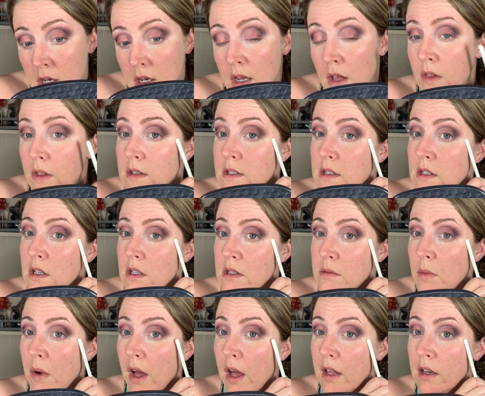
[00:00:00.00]
Now this is a
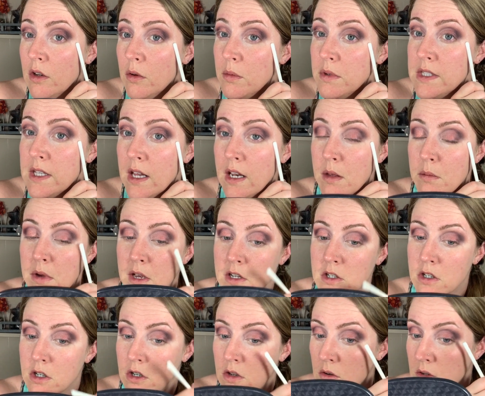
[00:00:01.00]
spot in almost any
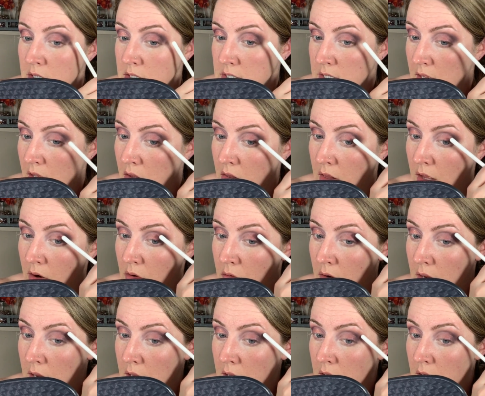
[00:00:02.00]
picture you can tell, like
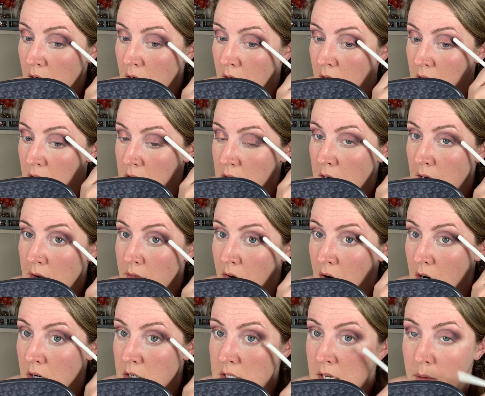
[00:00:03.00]
right here, that I have a
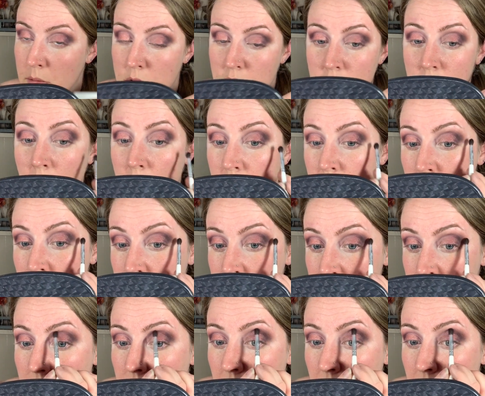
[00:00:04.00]
hard time with shadows.